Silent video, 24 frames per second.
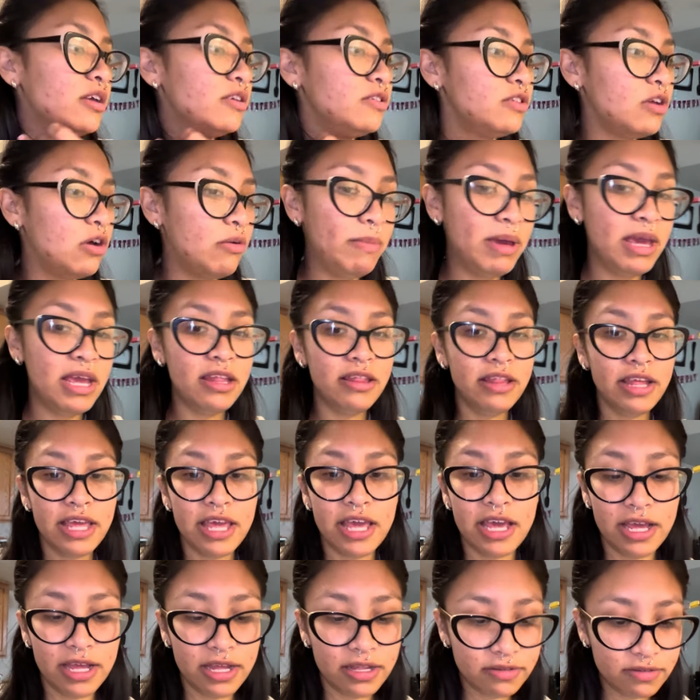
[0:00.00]
So I'm making the
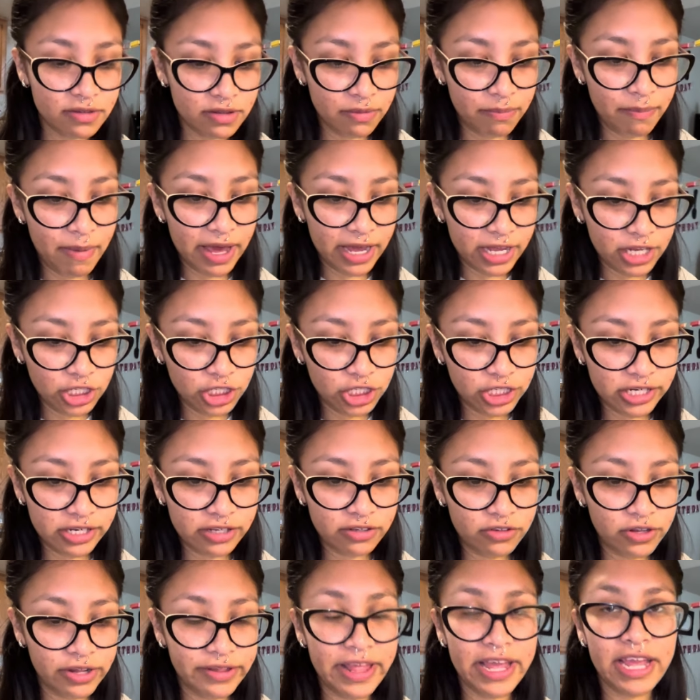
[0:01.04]
kids mac and
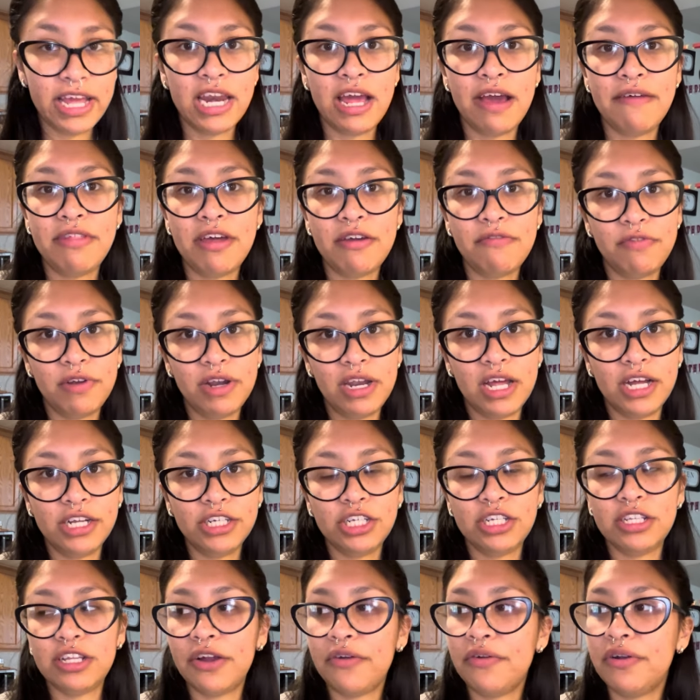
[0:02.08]
cheese so that they can have that for
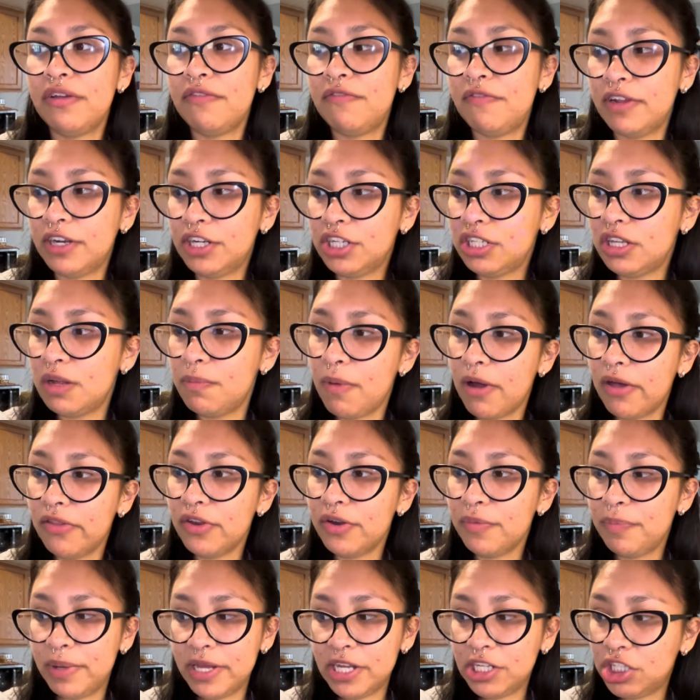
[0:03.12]
lunch. They already finished up all
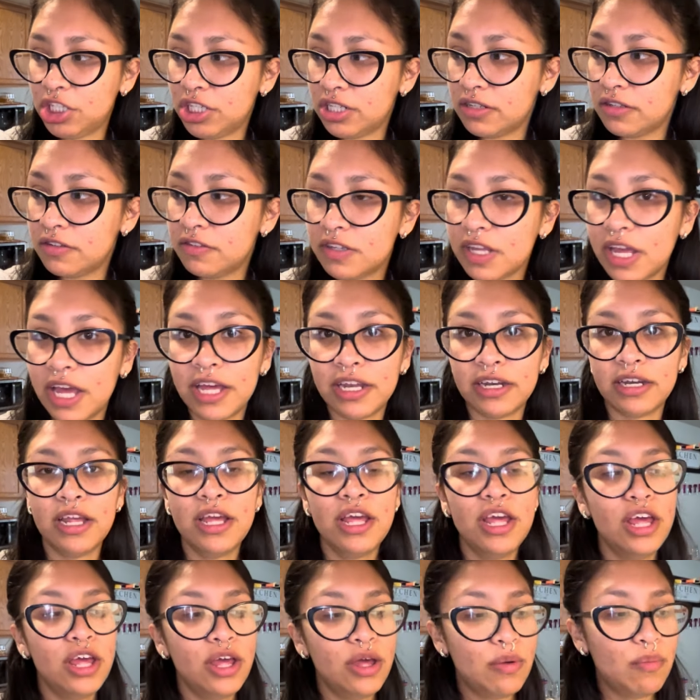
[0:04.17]
their peaches and
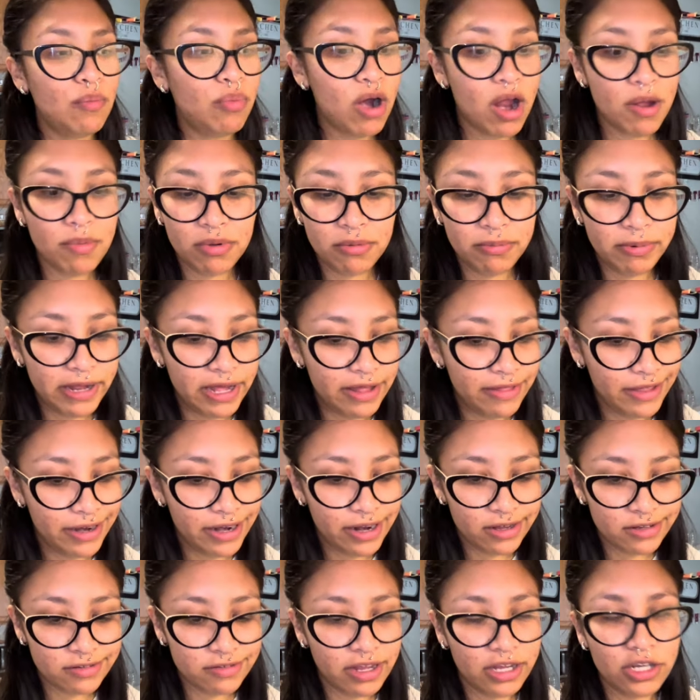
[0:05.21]
probably in the
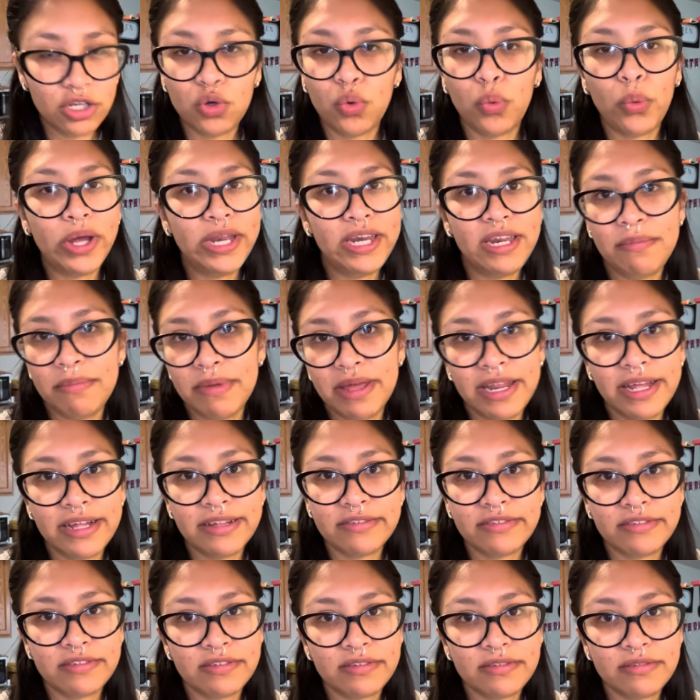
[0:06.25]
next like 20
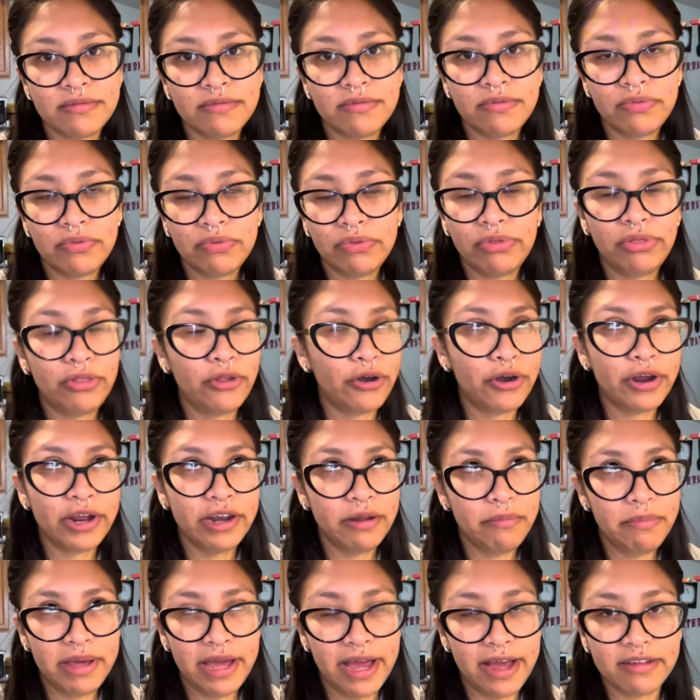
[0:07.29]
minutes they're
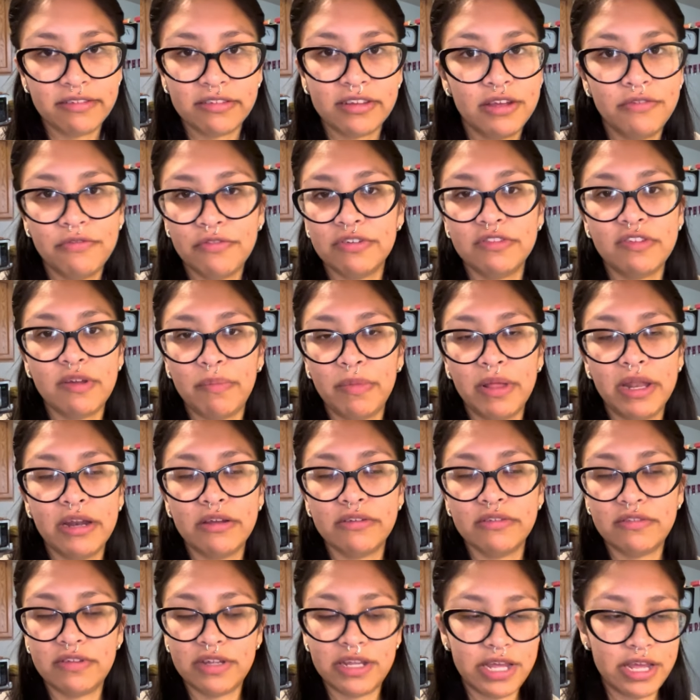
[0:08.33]
gonna be asking for something
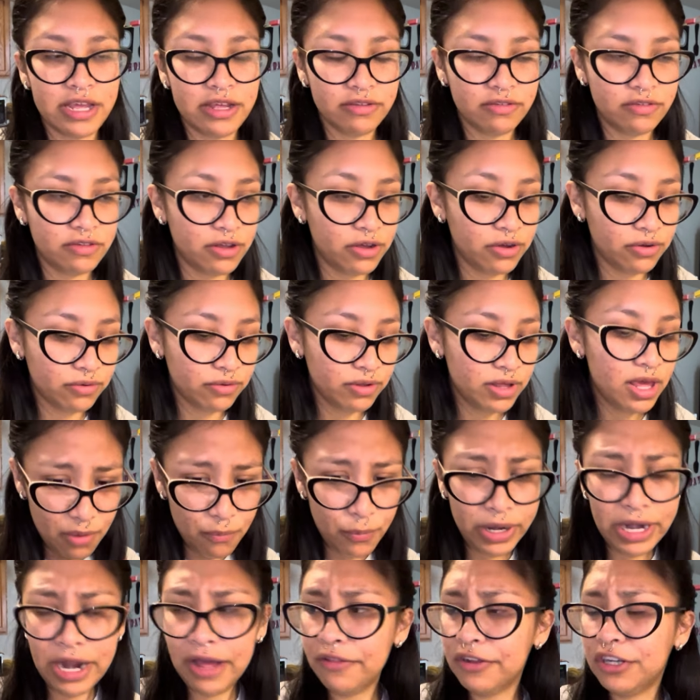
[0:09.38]
else to eat. So
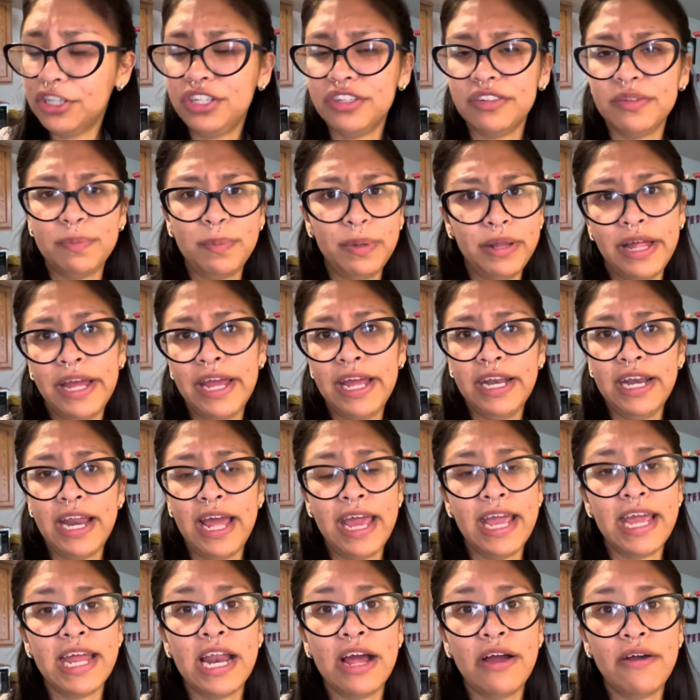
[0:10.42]
right now they're just playing,
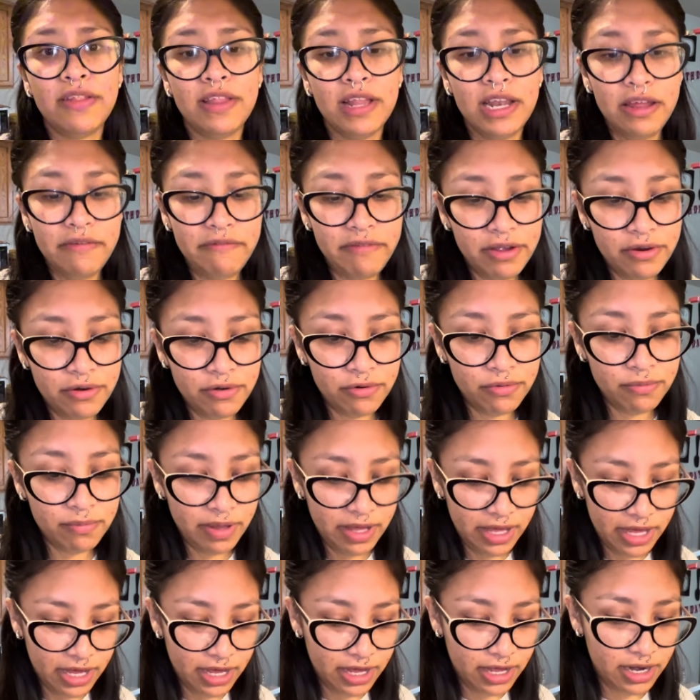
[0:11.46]
hanging out in the living room,
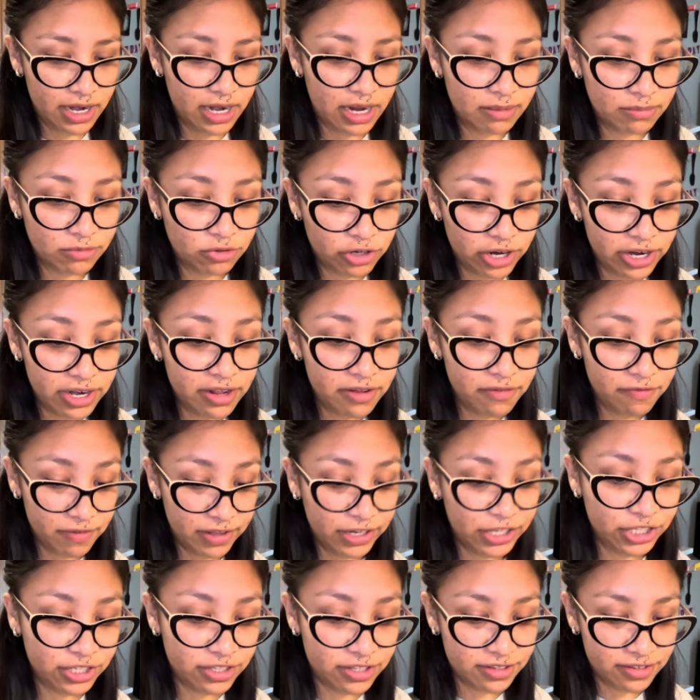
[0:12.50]
and I'm trying to
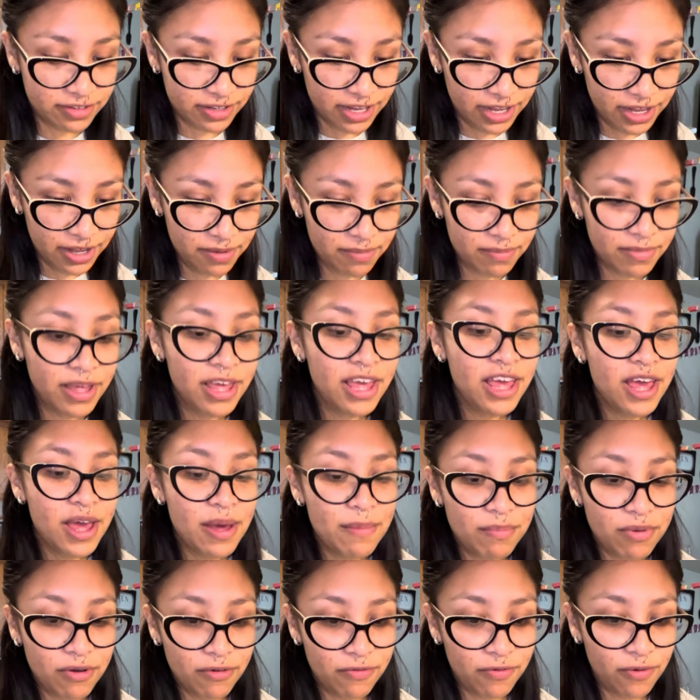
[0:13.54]
finish this up
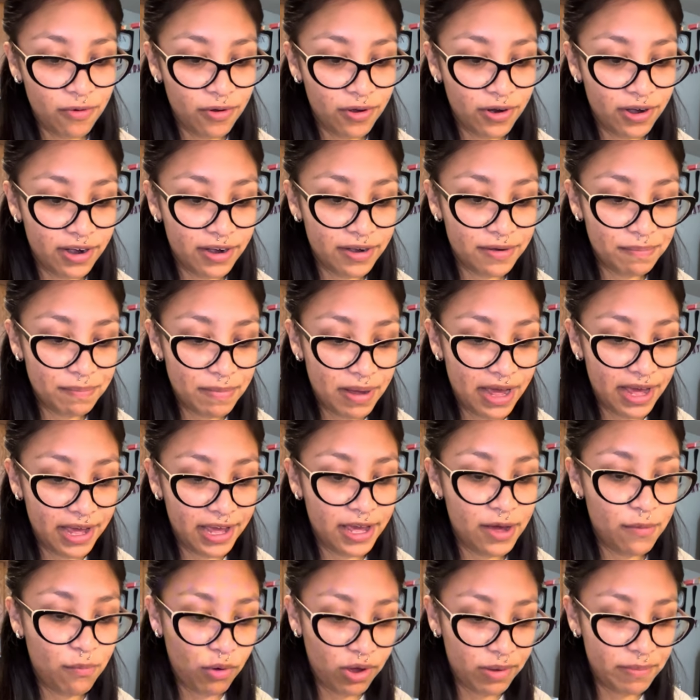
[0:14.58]
before my
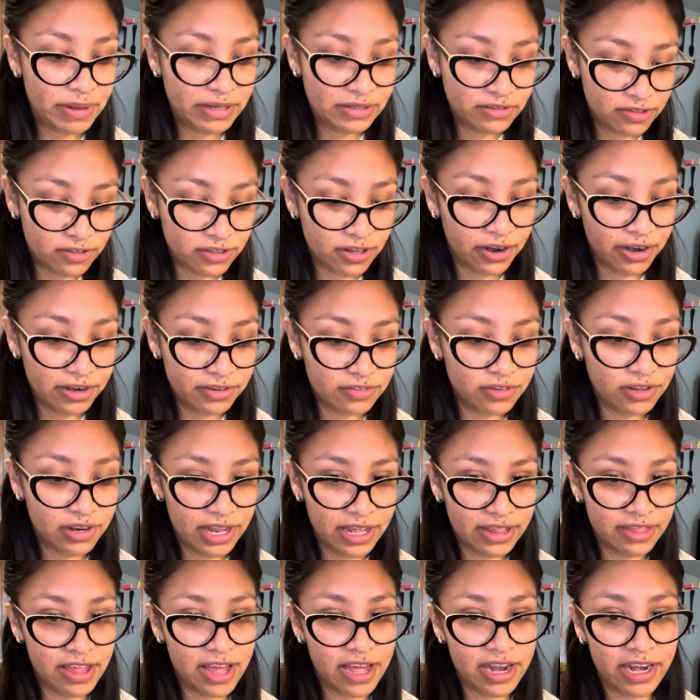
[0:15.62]
appointment starts so
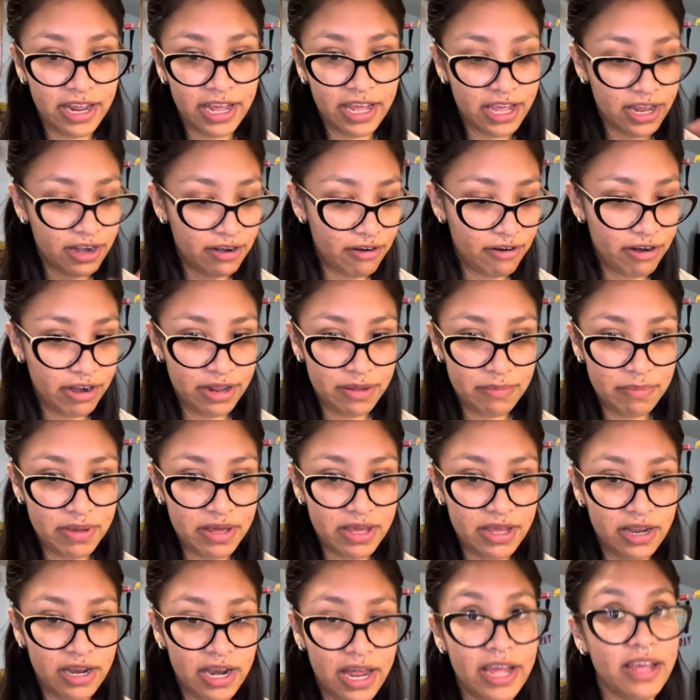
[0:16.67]
like that it can already
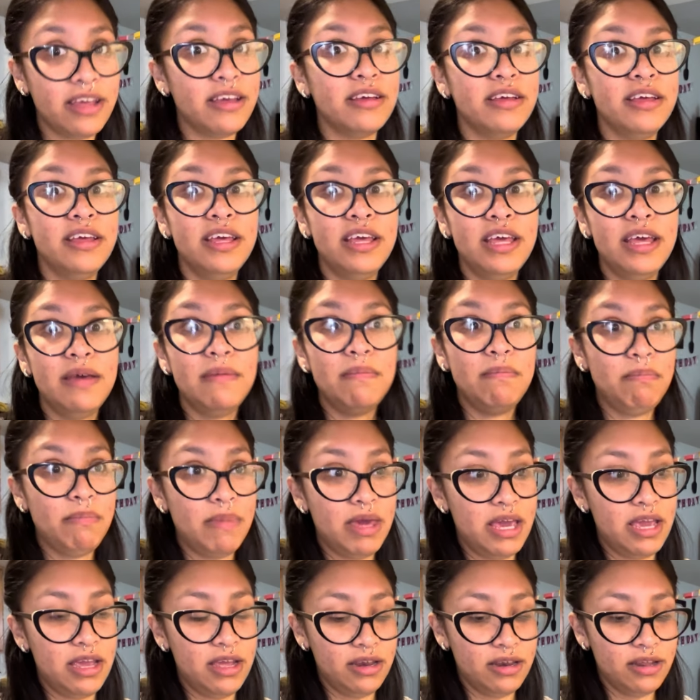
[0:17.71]
be like
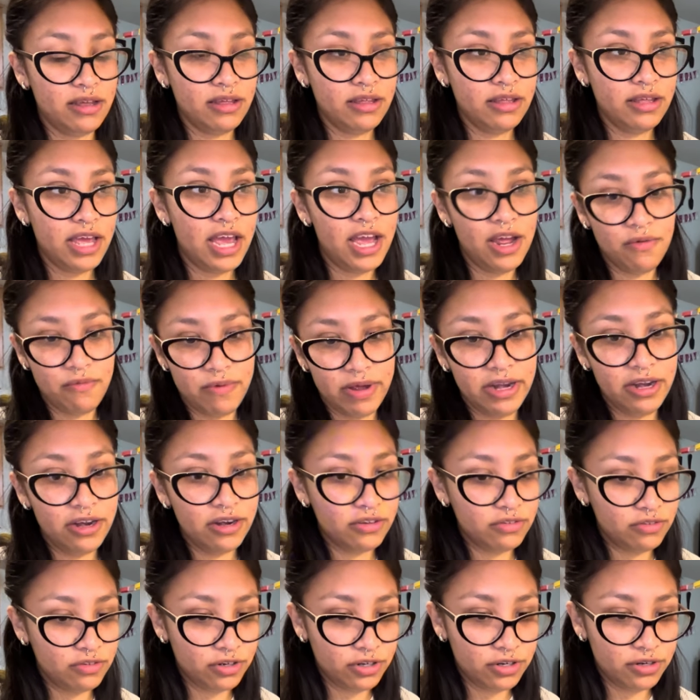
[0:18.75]
made and ready to
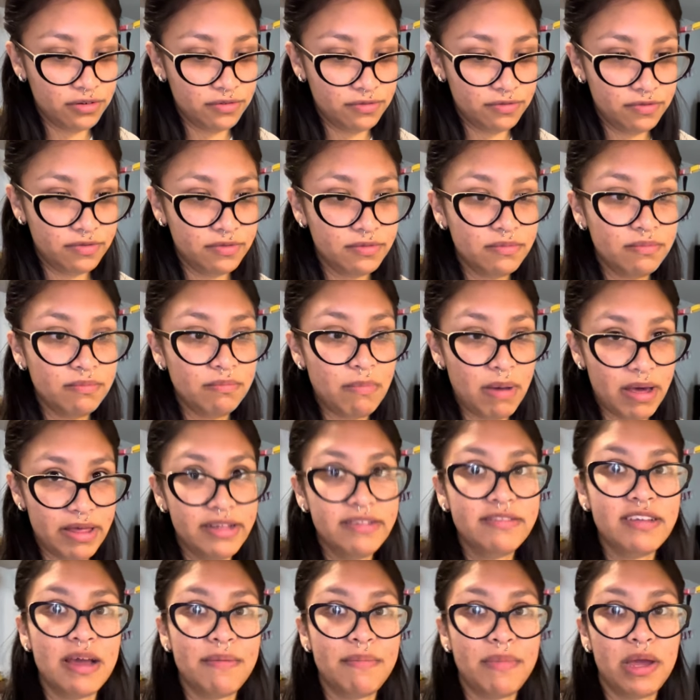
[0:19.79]
serve by the
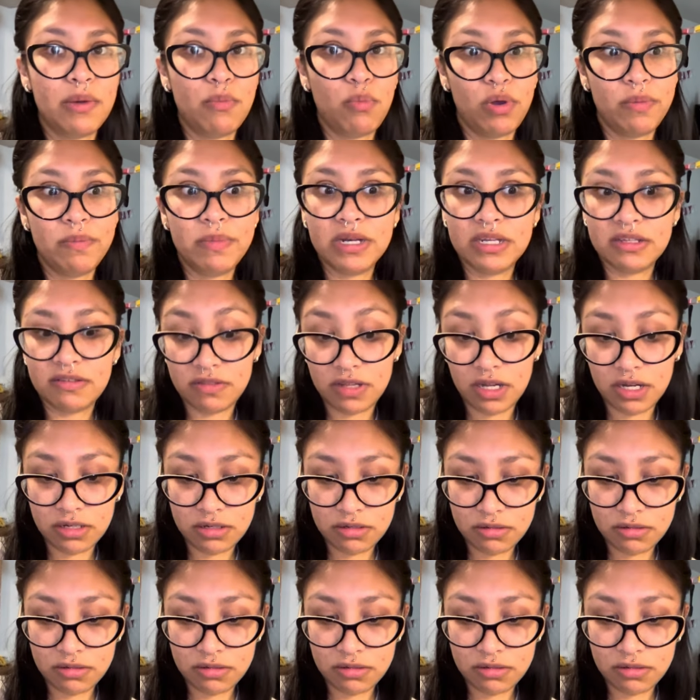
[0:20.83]
time my appointment is done.